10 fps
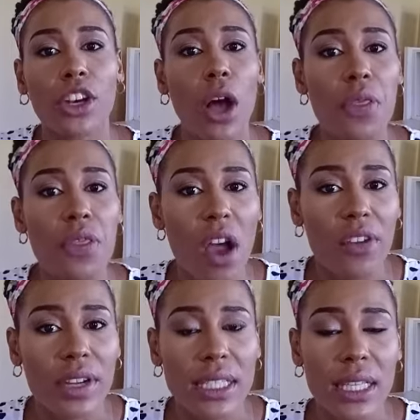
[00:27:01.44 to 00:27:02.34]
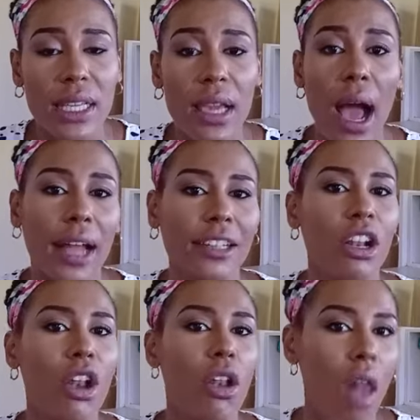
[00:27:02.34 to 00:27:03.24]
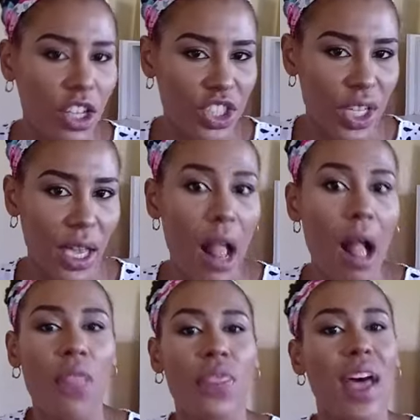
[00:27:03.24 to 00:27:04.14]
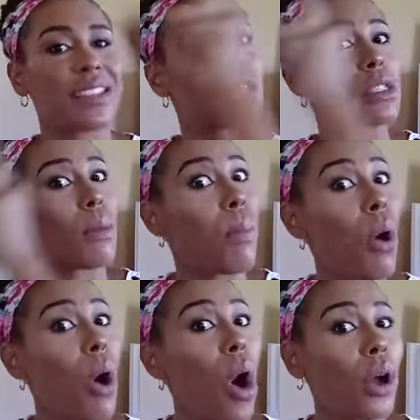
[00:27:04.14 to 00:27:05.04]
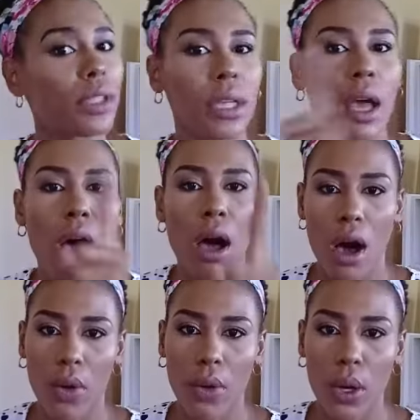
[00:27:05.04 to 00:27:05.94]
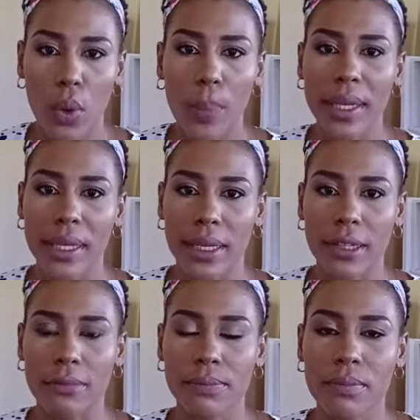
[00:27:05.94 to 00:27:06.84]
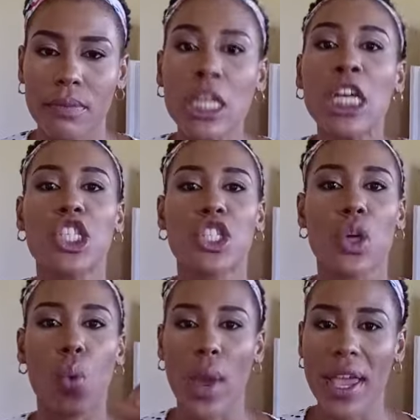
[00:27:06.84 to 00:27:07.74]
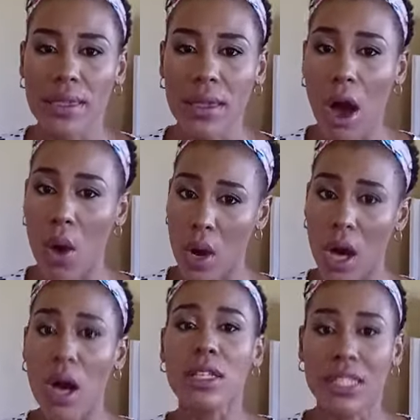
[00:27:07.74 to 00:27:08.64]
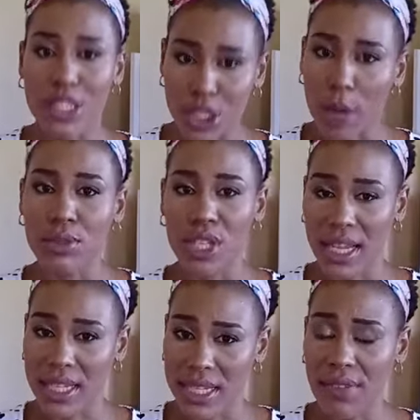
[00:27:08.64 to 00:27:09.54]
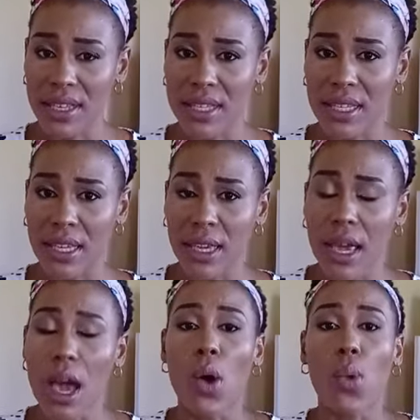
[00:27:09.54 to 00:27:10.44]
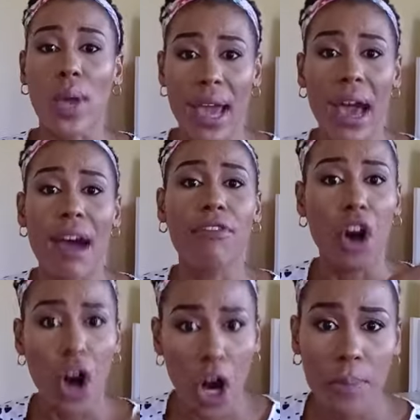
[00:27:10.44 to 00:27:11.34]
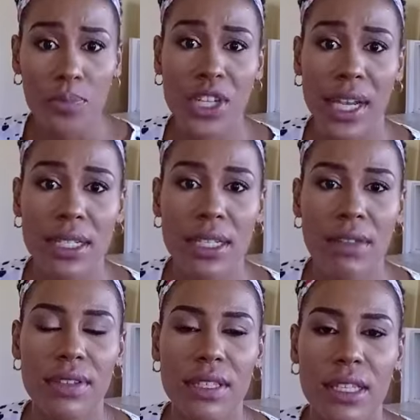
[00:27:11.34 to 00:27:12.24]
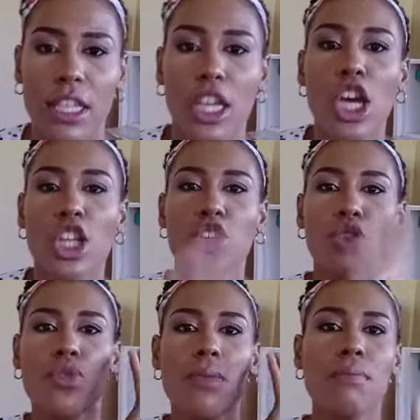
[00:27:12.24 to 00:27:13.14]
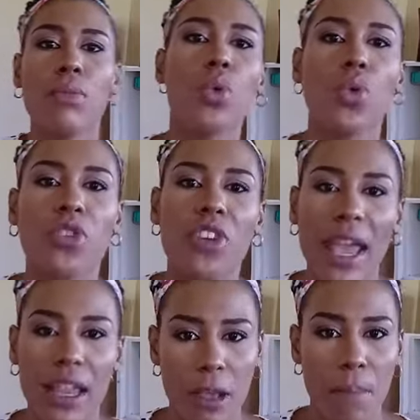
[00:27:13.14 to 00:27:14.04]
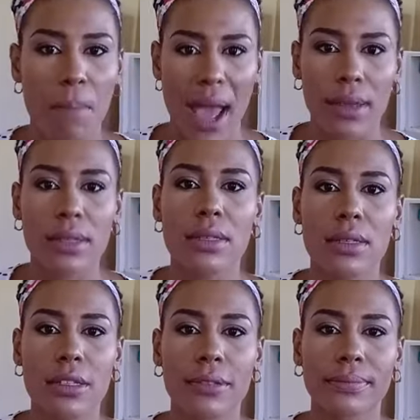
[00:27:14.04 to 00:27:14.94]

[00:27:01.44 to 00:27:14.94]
authority and logic that support our opinion. So, with our subjectivity, we have objectivity to remove any bias.